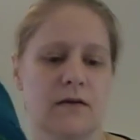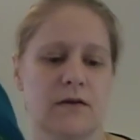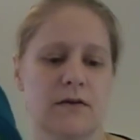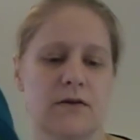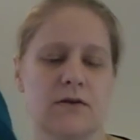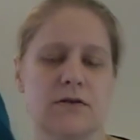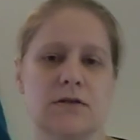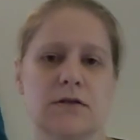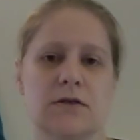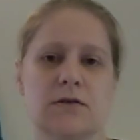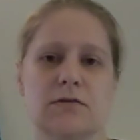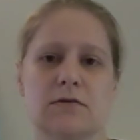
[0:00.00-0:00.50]

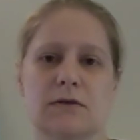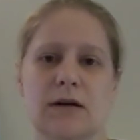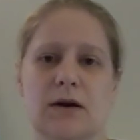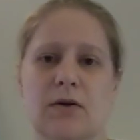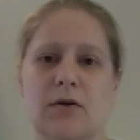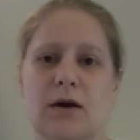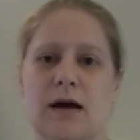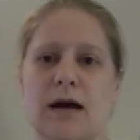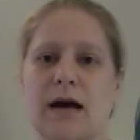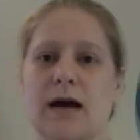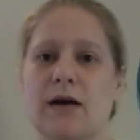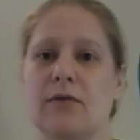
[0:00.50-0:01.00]
So now
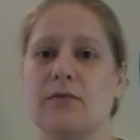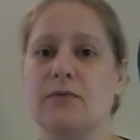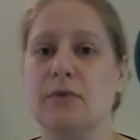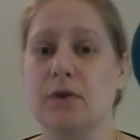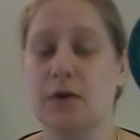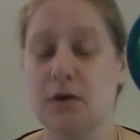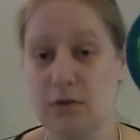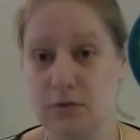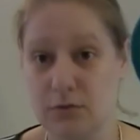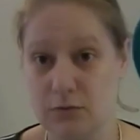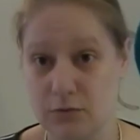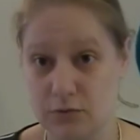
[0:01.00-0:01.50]
I have
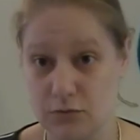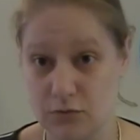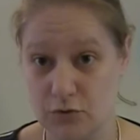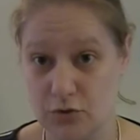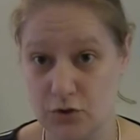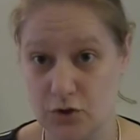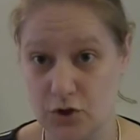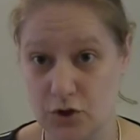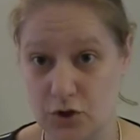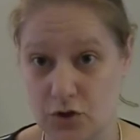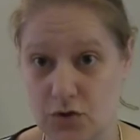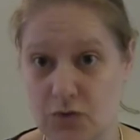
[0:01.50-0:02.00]

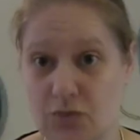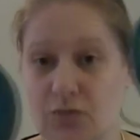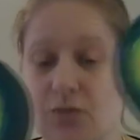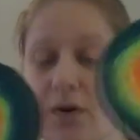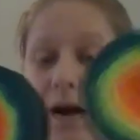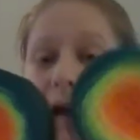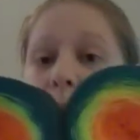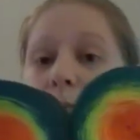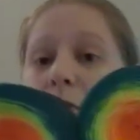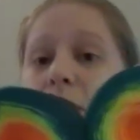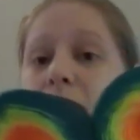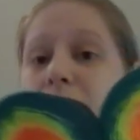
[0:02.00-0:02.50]
two
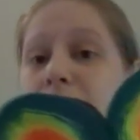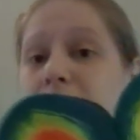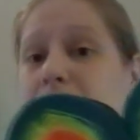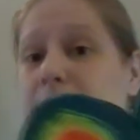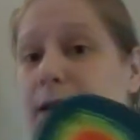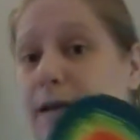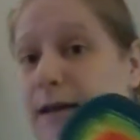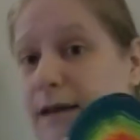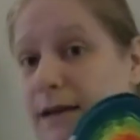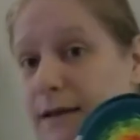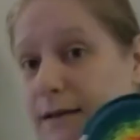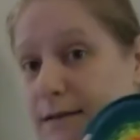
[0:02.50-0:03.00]
Amolite
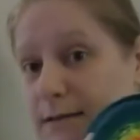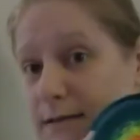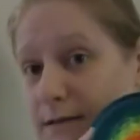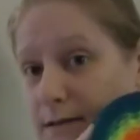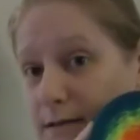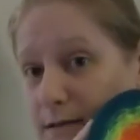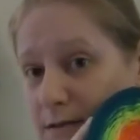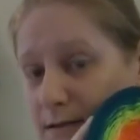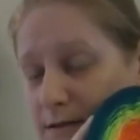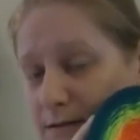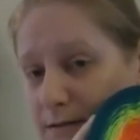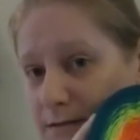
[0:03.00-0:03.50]

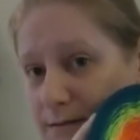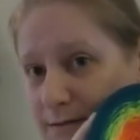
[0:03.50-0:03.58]
cakes,